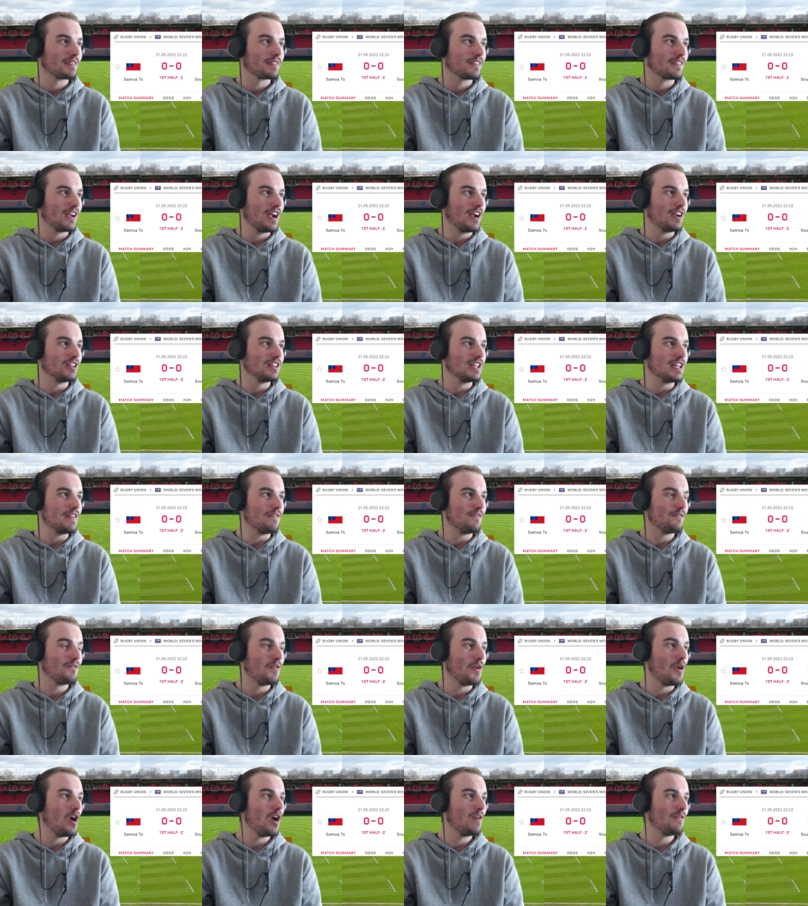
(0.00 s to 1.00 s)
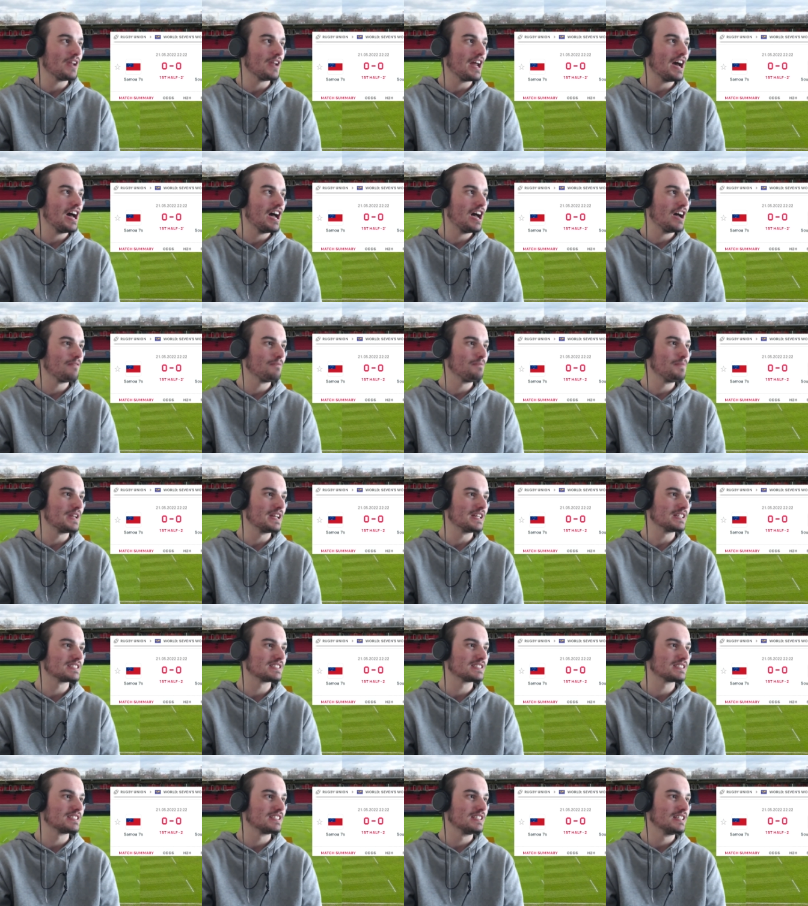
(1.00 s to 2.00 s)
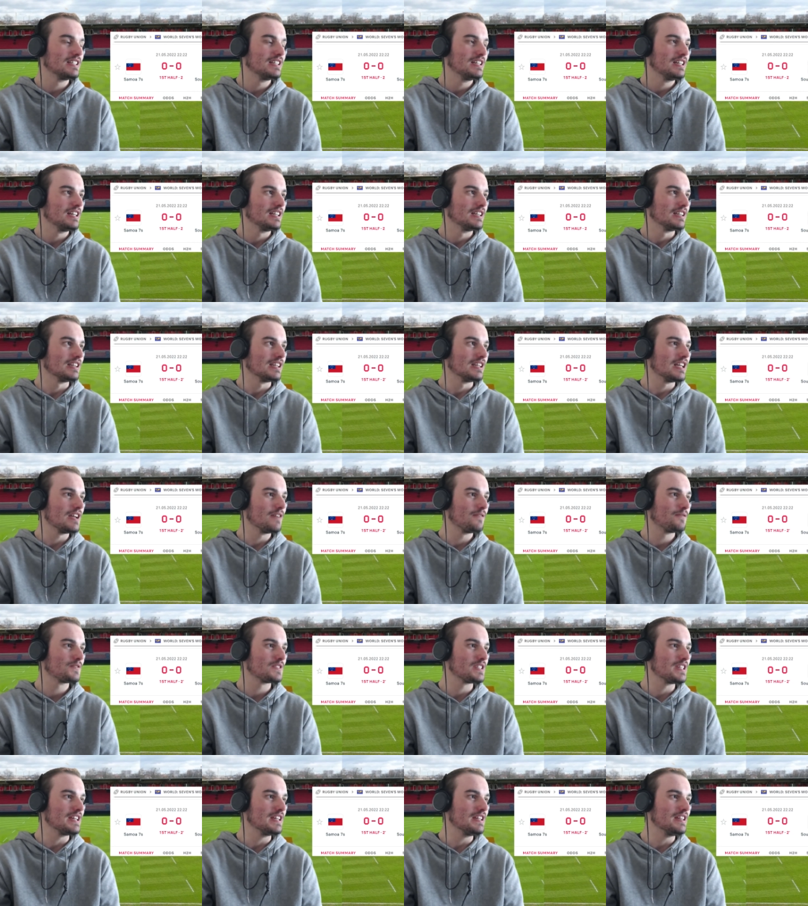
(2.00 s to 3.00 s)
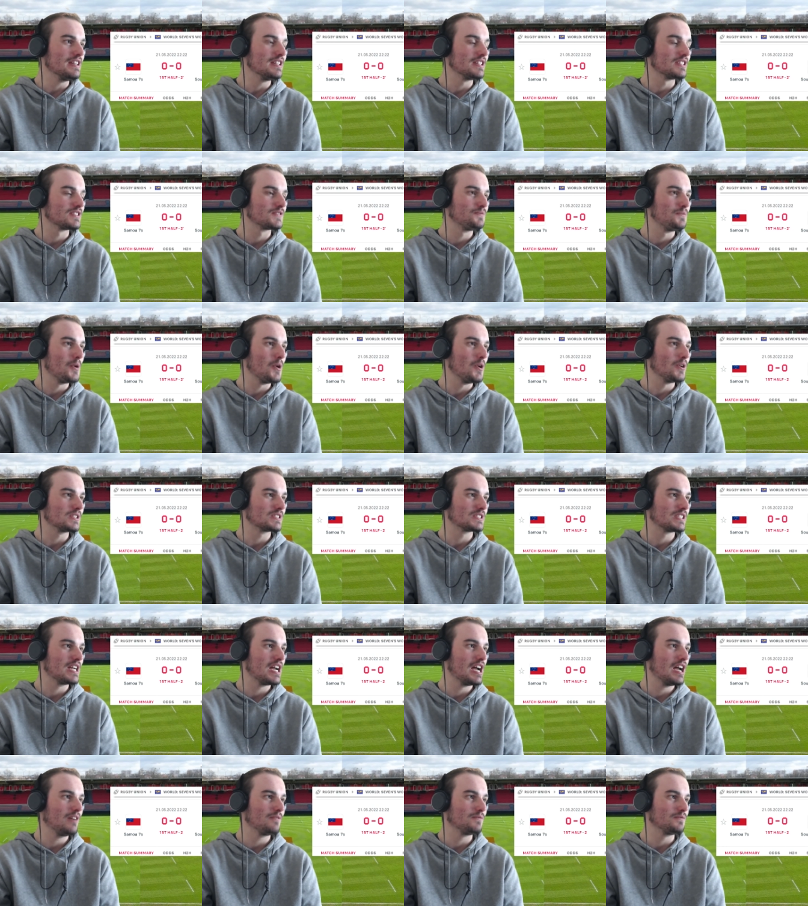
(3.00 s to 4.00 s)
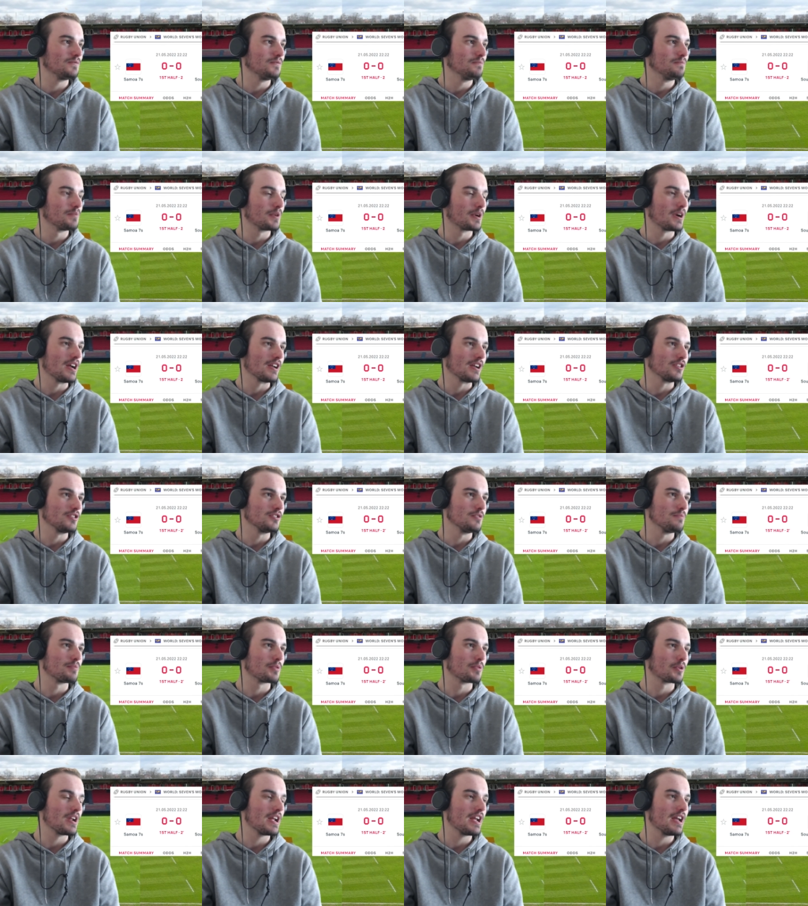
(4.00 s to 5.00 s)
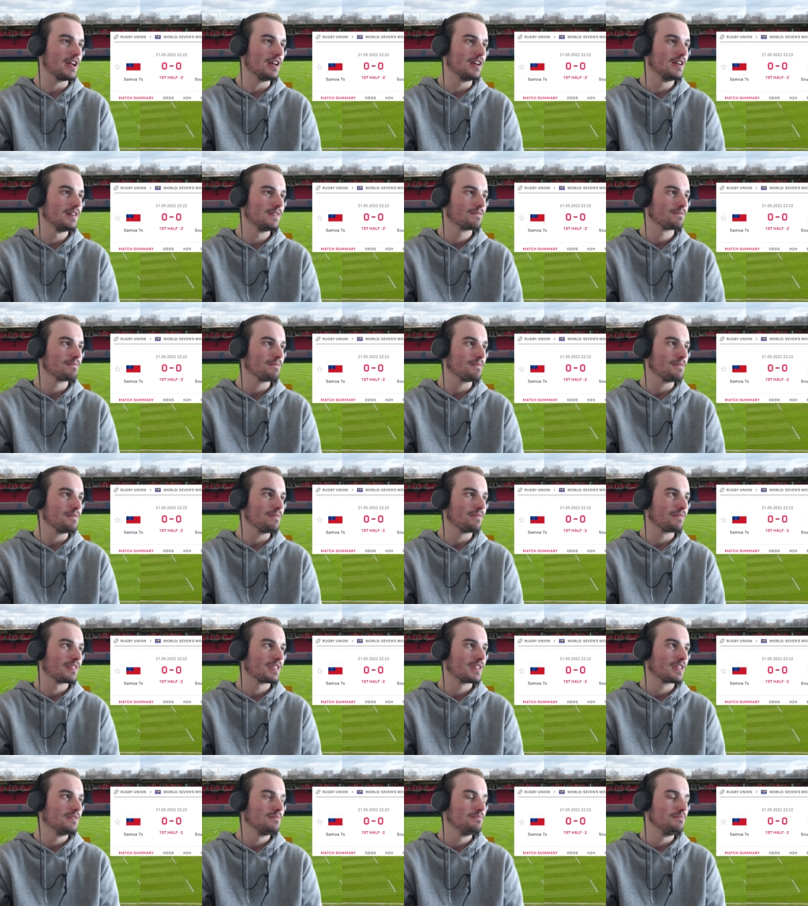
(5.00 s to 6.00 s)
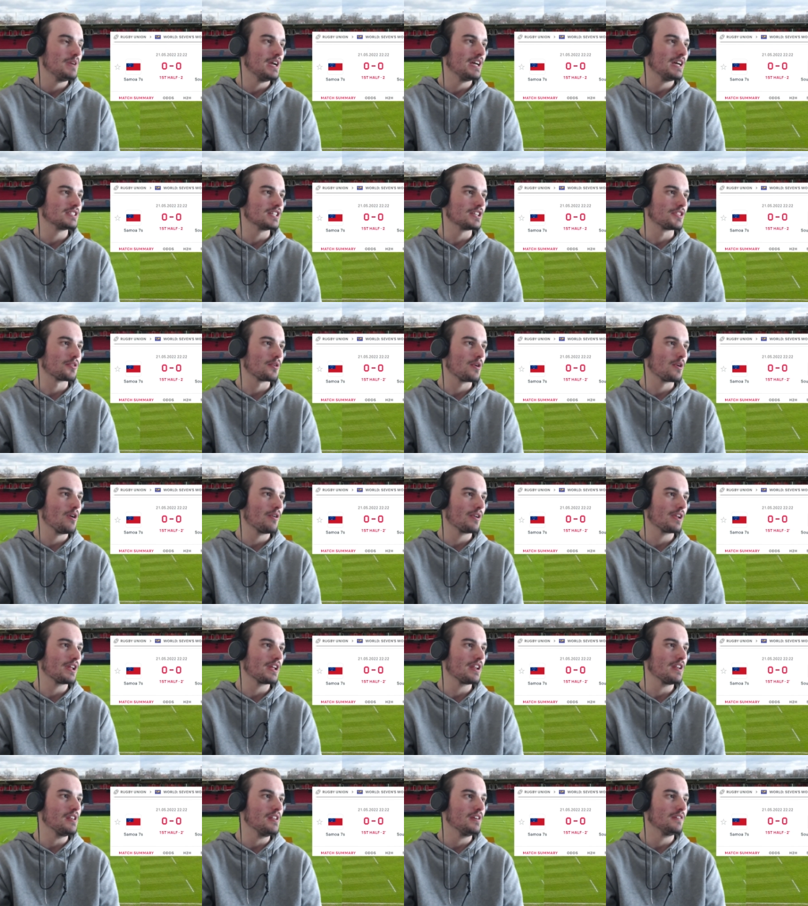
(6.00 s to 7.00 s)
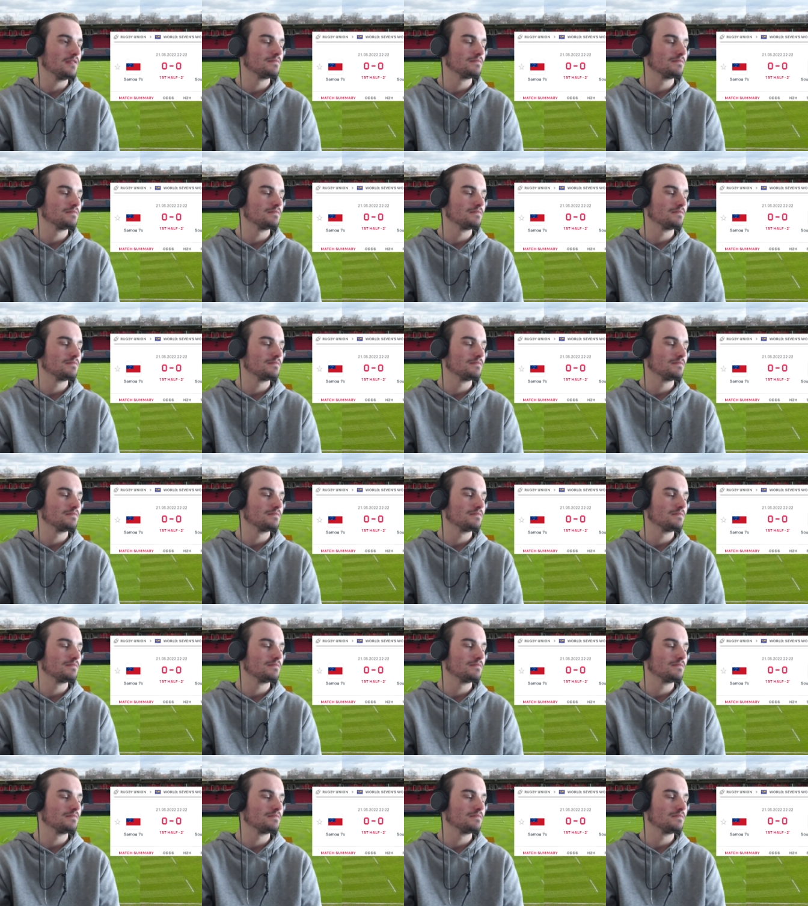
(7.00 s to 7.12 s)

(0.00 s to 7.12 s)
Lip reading: Currently 5.5 minutes left in this first half. Branko de Prea about to throw it in.